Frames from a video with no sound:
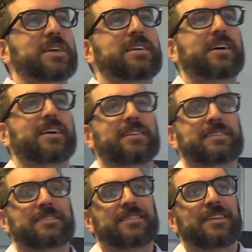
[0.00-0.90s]

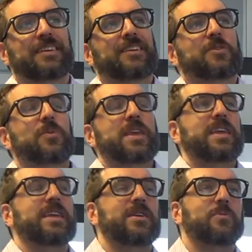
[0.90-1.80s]
because
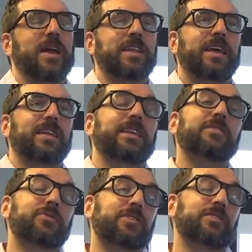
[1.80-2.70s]
we went and
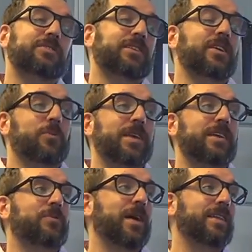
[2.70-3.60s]
introduced. You know,
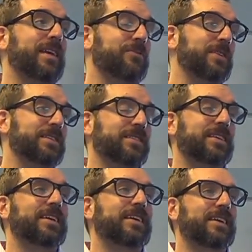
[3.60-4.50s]
we went and
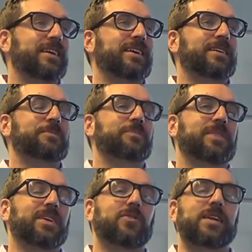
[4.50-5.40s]
recently um,
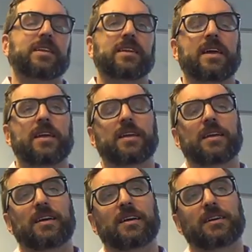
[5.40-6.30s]
created
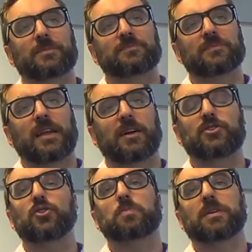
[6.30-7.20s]
uh, a
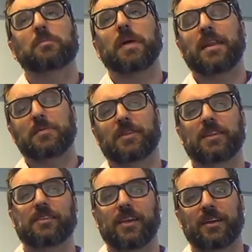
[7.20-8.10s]
Hadoop
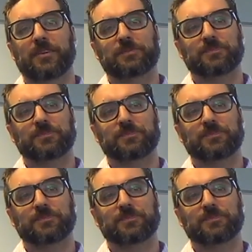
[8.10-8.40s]
compatibility layer,